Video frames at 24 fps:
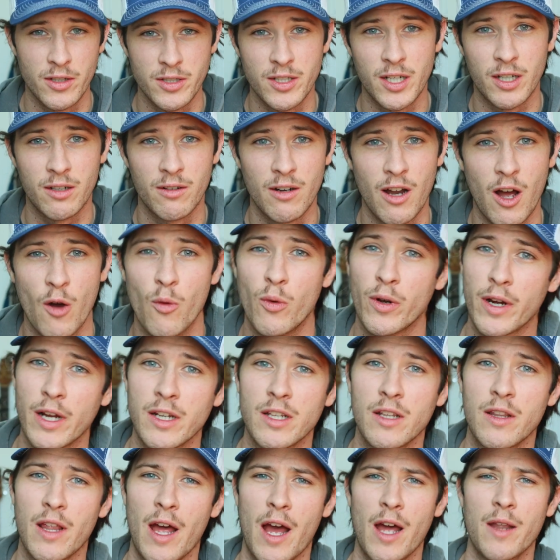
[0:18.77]
Stick around, we'll
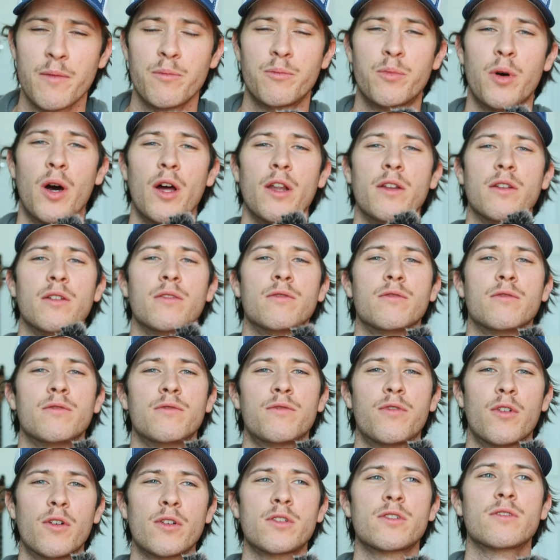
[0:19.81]
get to that. But
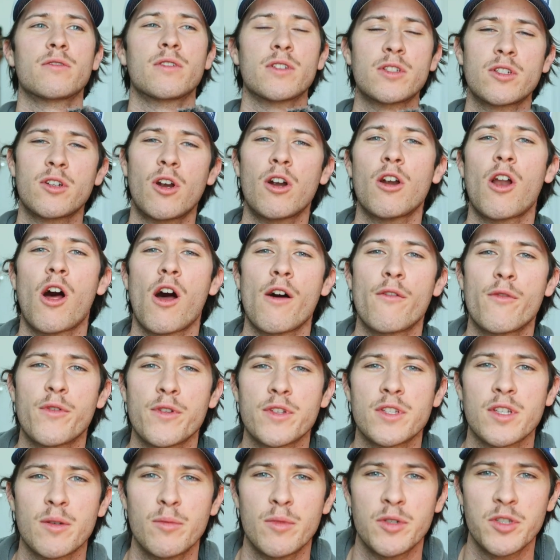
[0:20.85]
first, let's start off
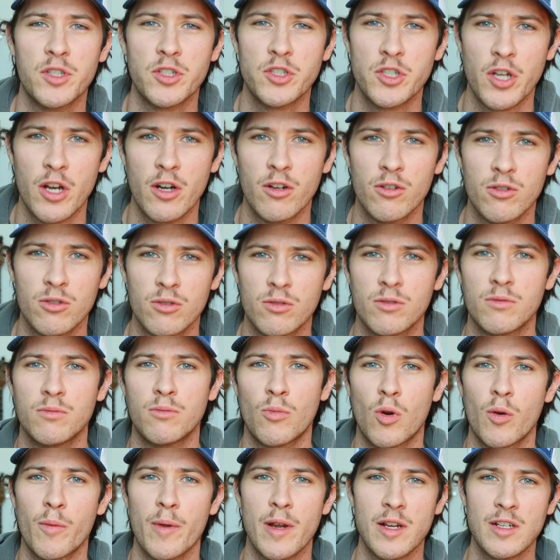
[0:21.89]
with some of the general,
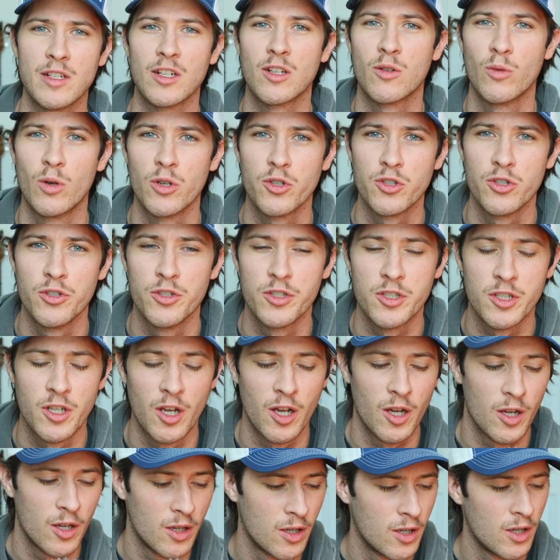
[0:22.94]
more basic questions
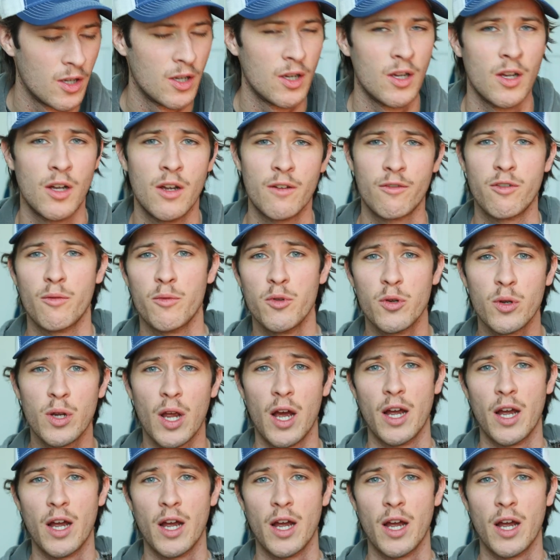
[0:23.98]
from you